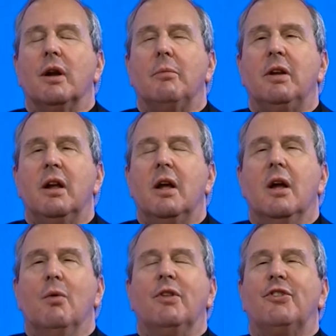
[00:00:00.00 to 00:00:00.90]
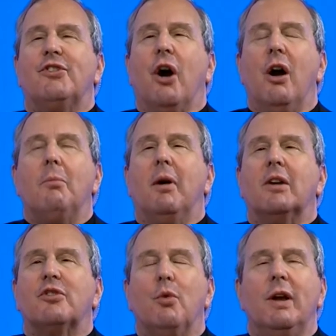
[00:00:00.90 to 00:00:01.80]
I mean, when
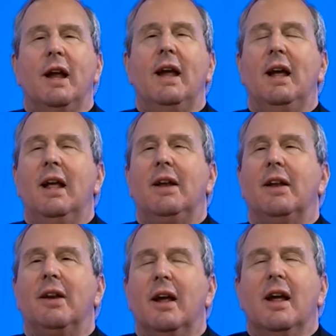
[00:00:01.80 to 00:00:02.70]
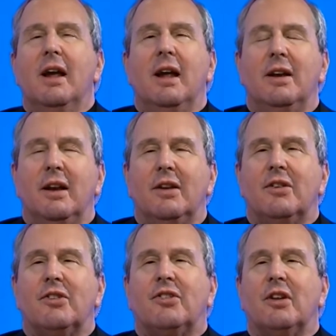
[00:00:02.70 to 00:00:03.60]
Starbucks went ahead and
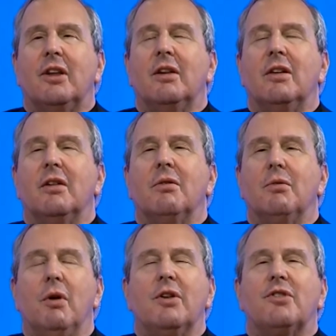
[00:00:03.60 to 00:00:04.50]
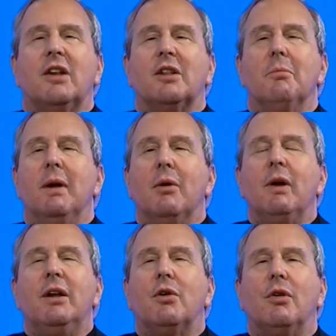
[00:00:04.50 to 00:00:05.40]
just said they want to take the
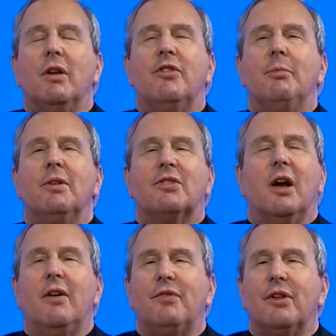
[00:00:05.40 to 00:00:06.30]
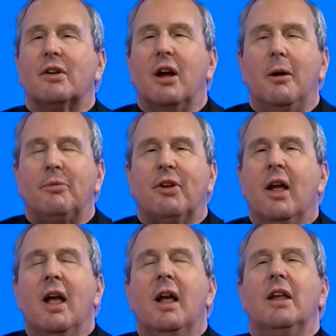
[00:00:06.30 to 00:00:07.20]
Merry Christmas off the cups,
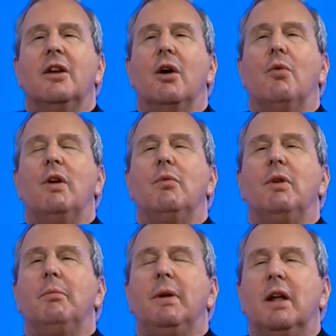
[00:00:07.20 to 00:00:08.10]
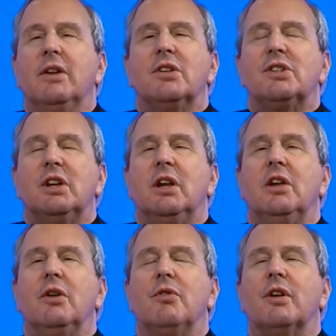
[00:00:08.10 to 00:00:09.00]
when we begin to
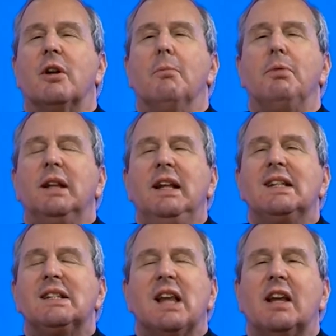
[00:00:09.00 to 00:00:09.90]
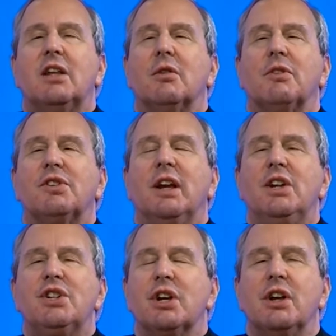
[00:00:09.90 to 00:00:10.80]
see, the complete
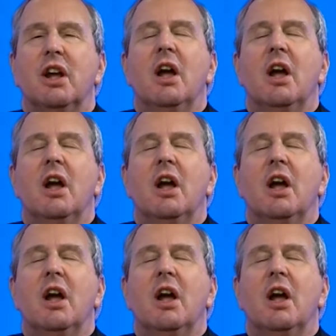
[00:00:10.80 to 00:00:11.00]
secularization